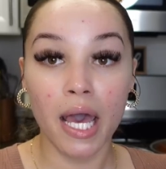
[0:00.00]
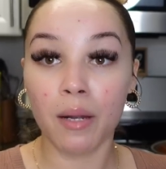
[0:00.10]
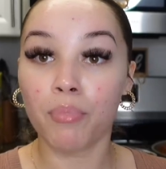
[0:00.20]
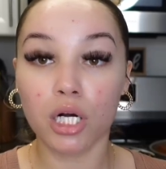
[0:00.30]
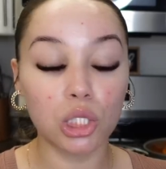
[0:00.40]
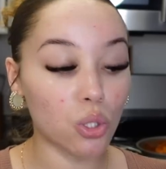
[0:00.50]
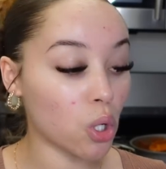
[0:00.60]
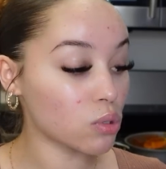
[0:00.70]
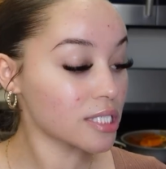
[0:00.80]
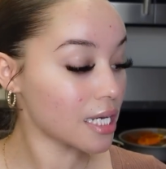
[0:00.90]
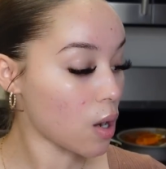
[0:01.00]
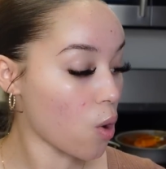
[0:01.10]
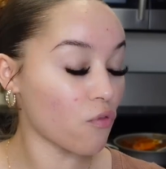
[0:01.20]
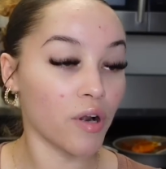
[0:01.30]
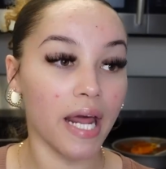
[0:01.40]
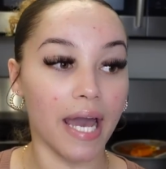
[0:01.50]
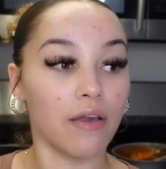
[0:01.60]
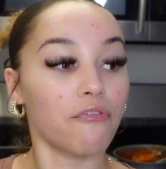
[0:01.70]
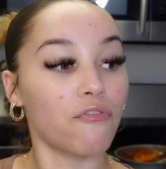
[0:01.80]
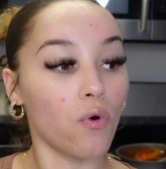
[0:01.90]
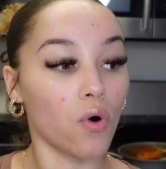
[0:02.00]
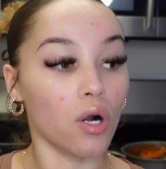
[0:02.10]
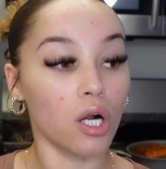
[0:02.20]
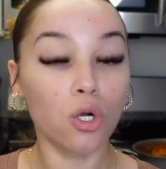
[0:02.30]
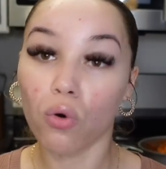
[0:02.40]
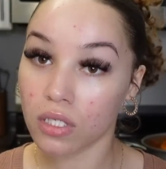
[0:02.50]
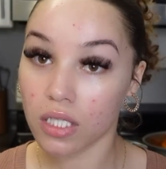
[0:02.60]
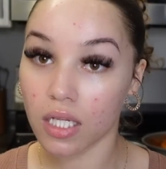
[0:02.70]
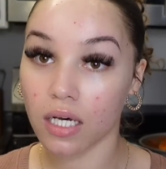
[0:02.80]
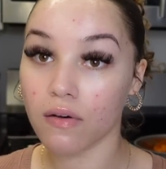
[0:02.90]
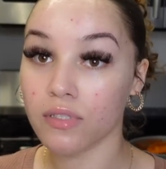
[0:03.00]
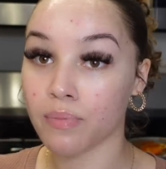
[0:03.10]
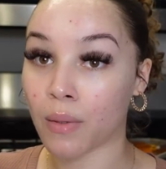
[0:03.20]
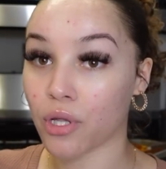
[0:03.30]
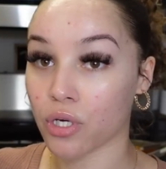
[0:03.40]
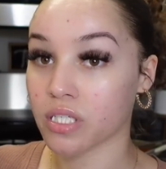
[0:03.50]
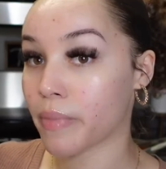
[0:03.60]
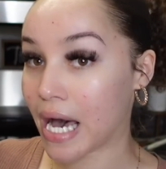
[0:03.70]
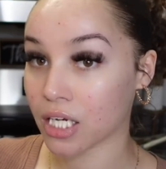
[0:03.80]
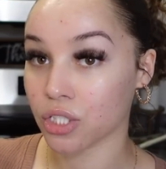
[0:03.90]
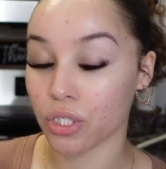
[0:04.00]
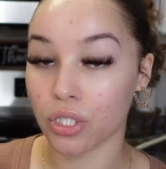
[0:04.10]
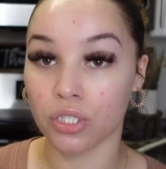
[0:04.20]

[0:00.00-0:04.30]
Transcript: and book a little hotel overnight for Golden Gloves. My brother is a boxer,